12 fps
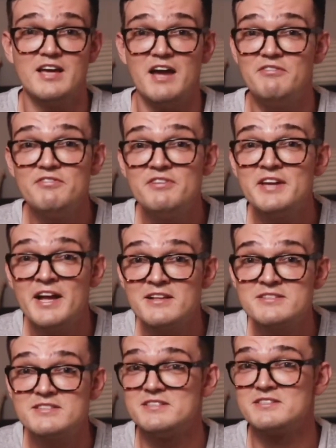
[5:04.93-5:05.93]
Everything
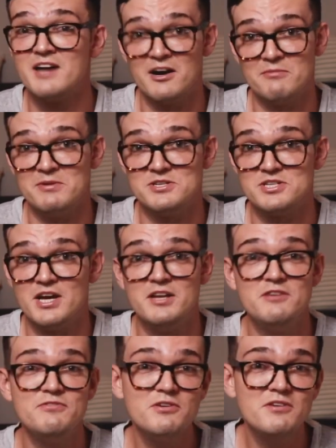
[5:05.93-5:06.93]
else is garbage, and
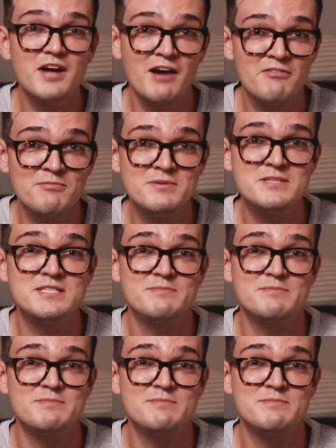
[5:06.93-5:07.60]
if your government